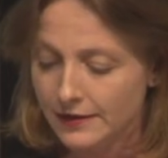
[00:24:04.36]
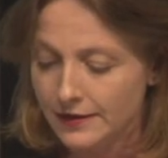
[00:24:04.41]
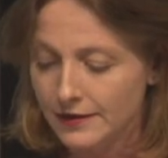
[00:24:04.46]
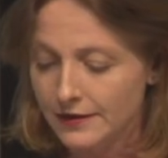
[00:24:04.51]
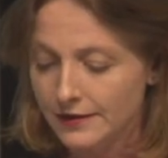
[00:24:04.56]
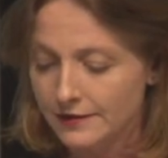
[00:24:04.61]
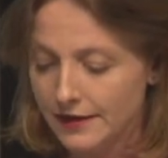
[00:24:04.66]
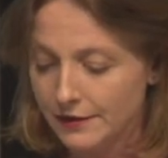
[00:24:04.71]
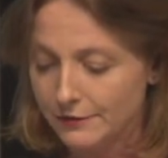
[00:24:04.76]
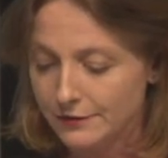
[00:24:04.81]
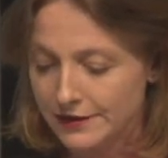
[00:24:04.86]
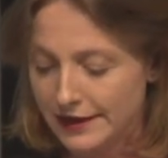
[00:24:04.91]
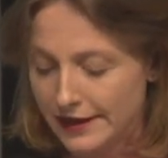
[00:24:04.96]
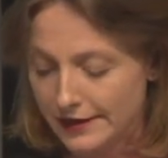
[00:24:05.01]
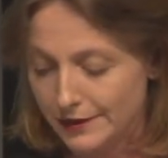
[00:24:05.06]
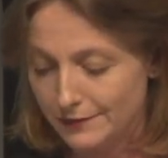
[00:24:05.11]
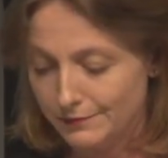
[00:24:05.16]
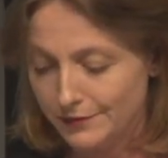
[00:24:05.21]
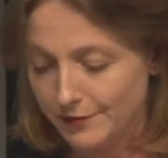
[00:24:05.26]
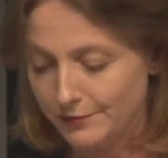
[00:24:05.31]
They were
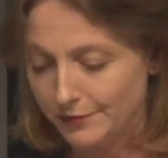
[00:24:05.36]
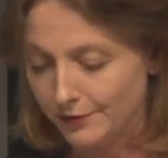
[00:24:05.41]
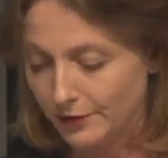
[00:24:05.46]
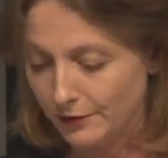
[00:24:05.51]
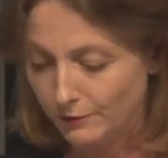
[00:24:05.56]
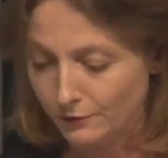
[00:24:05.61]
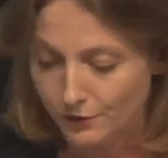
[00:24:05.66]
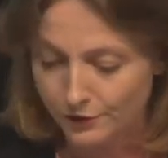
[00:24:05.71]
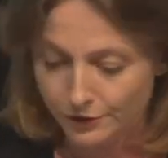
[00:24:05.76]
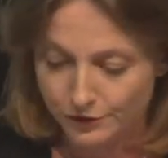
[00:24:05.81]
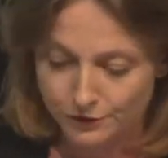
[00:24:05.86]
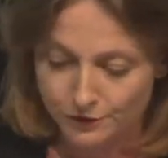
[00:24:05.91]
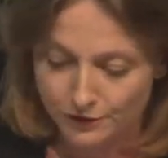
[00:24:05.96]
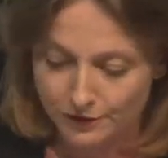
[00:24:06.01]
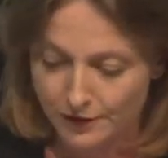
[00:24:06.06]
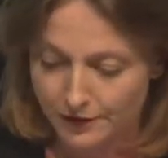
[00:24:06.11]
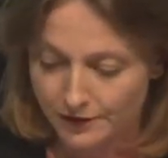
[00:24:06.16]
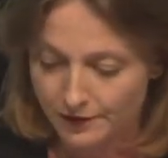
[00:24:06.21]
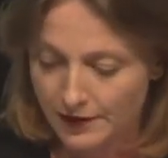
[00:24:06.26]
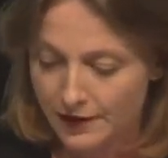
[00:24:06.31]
taking people on walks through
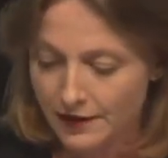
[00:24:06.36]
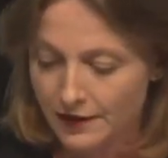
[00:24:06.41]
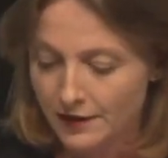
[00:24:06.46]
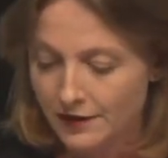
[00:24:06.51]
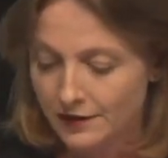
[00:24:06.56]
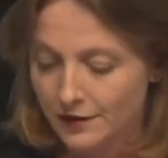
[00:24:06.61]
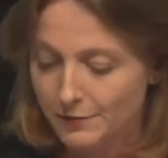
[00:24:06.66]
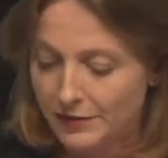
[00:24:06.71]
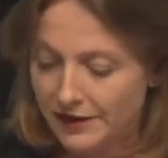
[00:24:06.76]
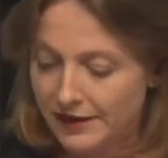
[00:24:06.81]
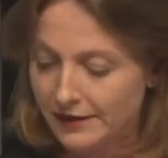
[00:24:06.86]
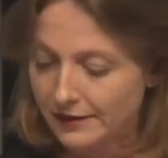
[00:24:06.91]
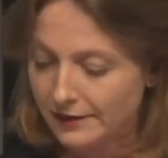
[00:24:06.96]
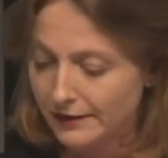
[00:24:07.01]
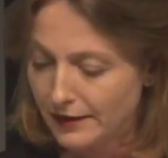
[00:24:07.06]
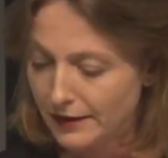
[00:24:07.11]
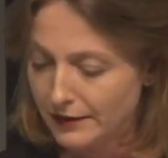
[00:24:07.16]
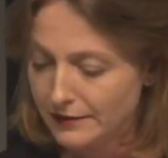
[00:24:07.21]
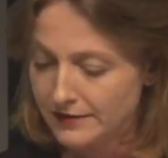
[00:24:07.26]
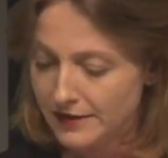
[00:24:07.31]
the
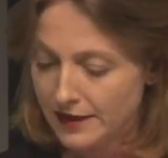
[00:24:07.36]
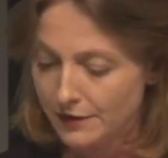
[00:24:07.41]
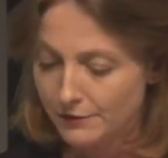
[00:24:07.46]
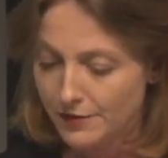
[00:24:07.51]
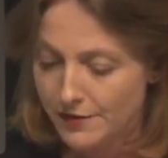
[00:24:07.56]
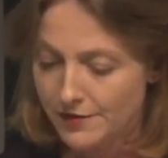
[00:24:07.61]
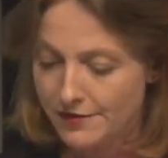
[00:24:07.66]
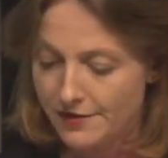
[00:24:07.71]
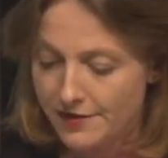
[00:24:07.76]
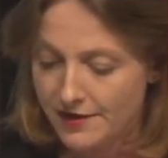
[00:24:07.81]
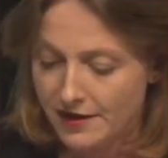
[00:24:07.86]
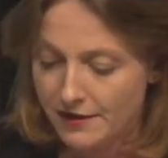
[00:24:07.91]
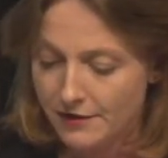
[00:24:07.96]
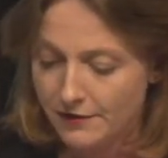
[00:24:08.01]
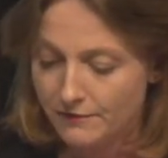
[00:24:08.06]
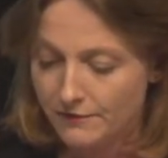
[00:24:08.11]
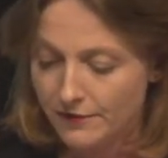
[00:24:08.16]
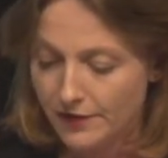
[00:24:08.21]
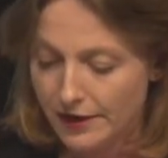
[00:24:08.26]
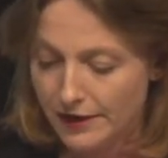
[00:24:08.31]
parklands. They were there
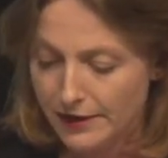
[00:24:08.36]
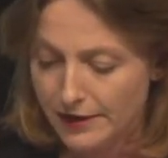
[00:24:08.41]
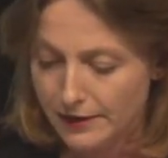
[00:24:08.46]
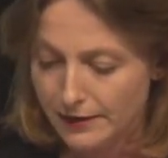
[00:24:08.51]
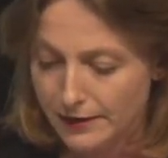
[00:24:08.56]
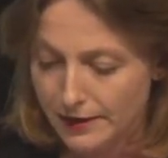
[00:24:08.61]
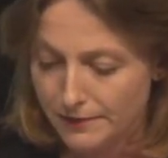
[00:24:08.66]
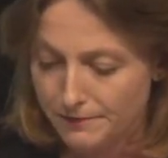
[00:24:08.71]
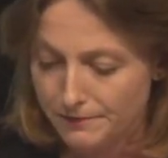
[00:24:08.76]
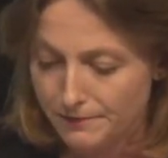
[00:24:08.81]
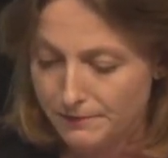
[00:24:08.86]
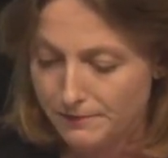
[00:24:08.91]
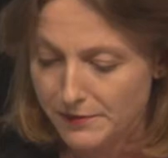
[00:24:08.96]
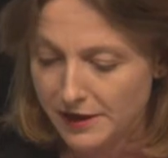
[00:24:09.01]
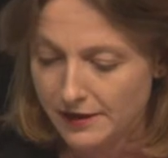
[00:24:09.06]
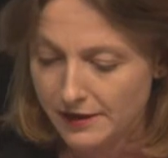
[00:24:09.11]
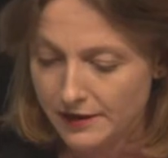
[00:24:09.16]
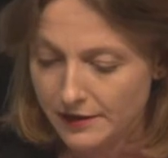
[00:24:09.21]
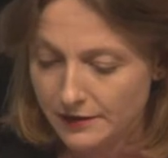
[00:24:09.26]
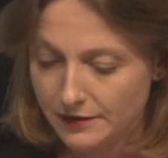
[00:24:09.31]
inviting
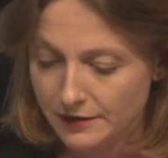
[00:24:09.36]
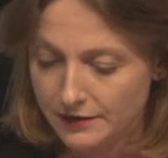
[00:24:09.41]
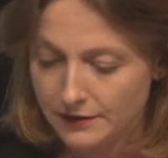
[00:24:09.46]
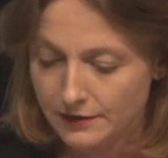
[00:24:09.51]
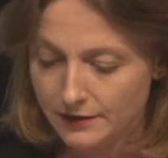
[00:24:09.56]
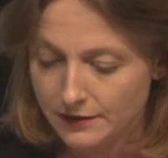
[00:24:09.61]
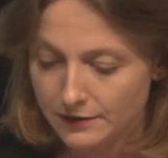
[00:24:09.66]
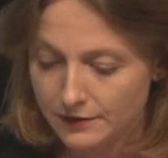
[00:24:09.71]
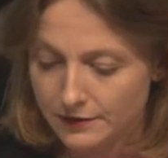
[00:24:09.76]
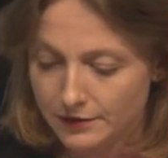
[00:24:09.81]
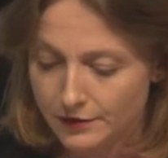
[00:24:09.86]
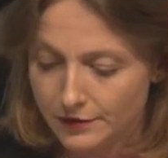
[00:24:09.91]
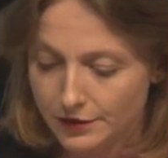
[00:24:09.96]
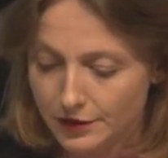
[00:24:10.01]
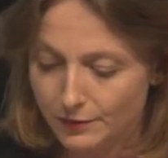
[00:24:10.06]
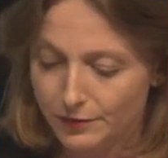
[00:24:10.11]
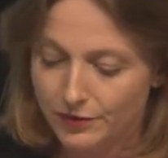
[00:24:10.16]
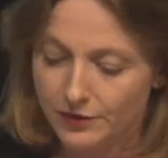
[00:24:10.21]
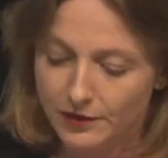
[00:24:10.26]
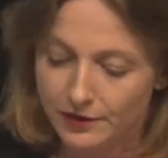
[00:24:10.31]
media to
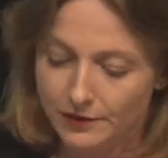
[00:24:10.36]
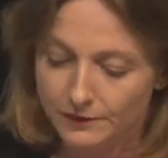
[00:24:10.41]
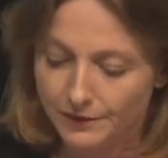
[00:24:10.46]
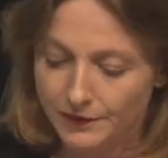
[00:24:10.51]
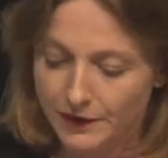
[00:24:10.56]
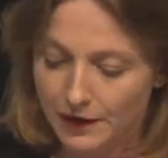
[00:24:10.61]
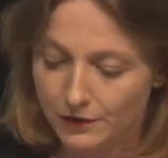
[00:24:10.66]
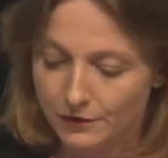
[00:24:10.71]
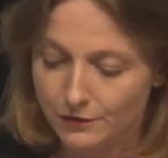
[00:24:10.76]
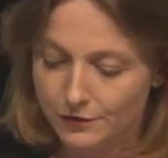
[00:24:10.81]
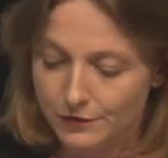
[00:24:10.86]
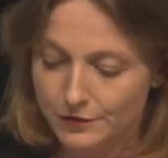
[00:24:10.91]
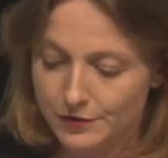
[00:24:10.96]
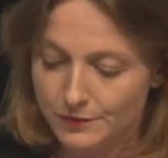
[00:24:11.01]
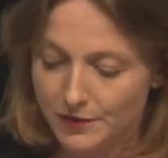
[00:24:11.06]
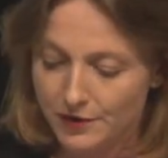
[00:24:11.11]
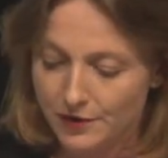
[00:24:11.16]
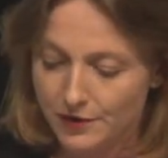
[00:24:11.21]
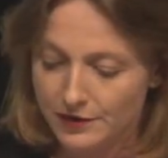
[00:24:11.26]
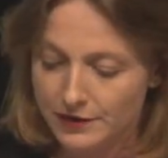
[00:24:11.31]
jump on a cruise
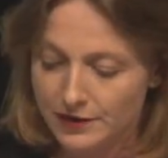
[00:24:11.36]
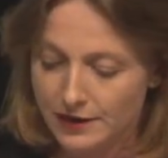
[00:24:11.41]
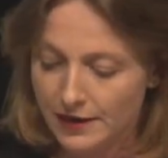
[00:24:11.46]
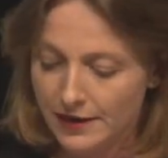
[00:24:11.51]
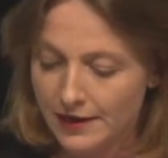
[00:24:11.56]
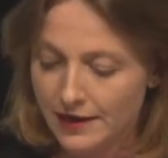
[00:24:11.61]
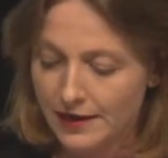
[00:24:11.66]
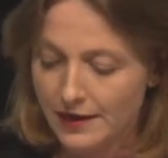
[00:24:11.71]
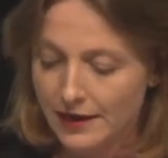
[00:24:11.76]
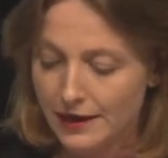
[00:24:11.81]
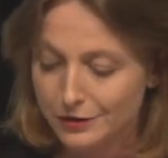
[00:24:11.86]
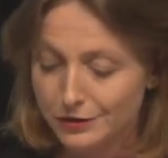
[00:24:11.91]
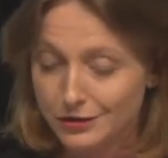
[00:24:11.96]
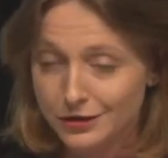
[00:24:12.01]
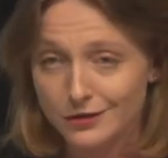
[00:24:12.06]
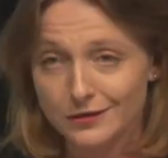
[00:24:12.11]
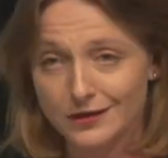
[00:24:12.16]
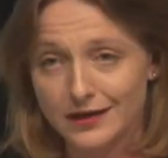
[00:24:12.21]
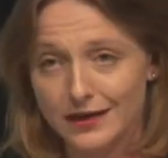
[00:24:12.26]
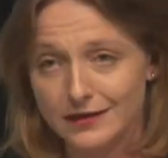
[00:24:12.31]
boat and
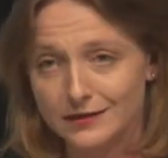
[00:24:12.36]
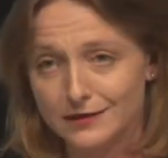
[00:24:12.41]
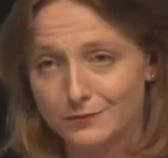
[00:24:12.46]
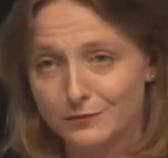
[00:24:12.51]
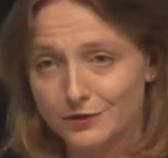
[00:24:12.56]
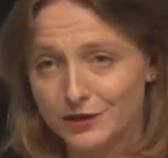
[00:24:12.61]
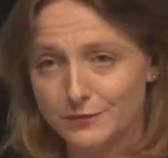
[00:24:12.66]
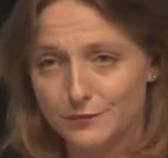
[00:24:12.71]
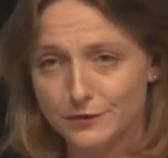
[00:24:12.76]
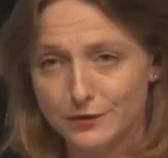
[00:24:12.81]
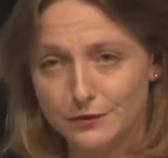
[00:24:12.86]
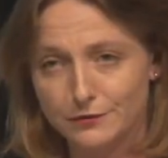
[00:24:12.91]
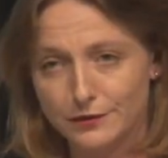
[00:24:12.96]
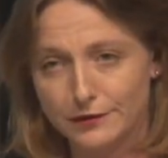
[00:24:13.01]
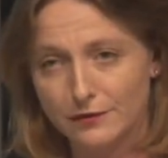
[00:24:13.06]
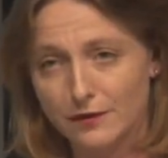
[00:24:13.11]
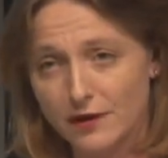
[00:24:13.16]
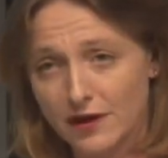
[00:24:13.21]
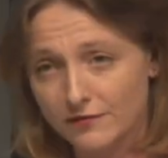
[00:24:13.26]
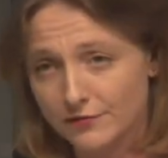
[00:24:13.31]
showcasing Brisbane and doing
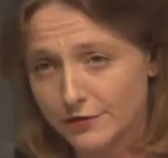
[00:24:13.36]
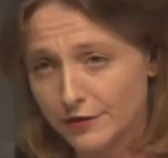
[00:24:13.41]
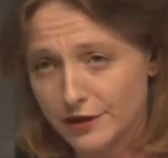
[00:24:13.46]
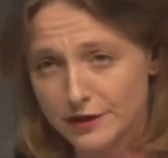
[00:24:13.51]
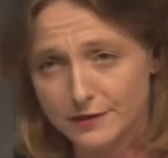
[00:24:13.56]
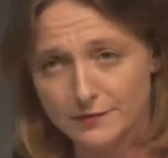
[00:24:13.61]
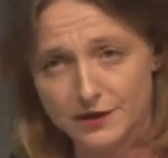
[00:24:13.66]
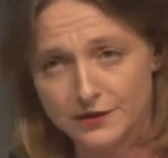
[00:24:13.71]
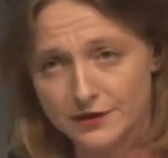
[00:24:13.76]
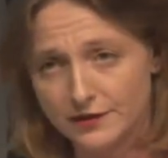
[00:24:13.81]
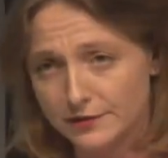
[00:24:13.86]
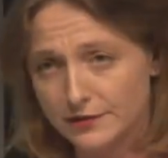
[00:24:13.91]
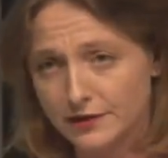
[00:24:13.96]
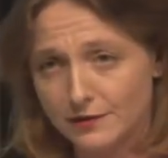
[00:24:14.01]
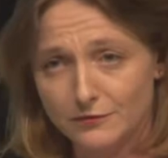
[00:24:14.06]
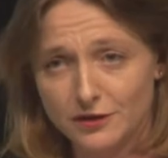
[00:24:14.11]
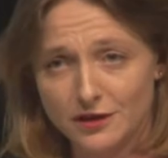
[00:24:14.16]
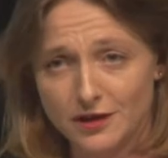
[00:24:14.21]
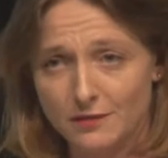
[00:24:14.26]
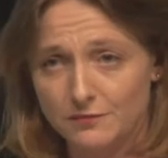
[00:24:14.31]
live transmissions,
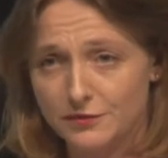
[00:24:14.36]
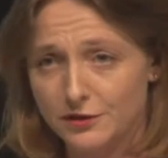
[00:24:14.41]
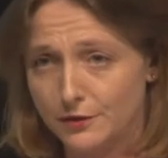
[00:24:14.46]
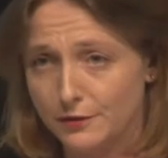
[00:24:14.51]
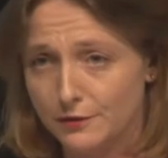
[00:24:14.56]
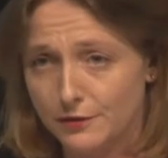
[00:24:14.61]
sometimes, to